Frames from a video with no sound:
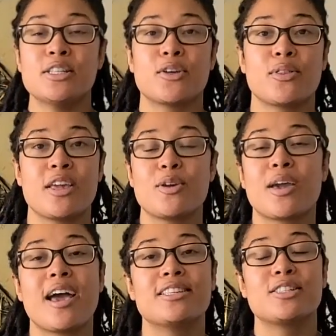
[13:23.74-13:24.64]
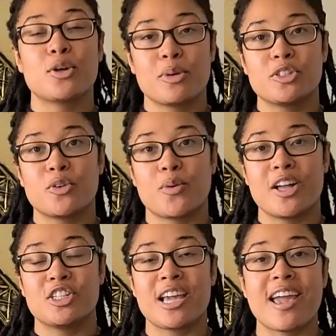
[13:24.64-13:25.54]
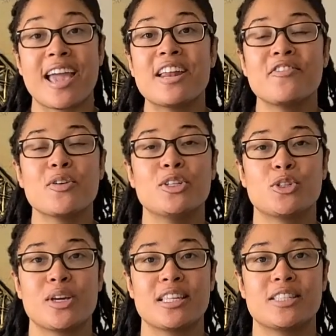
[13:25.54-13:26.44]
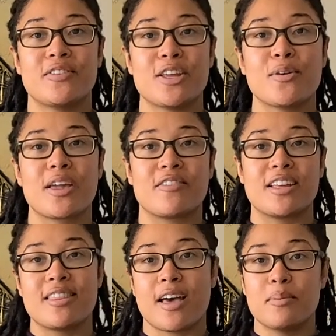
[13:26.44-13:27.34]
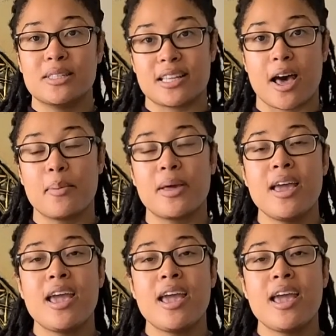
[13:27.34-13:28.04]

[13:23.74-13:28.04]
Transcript: So thank you guys so much for watching. Again, if you enjoyed this video, give it a thumbs up,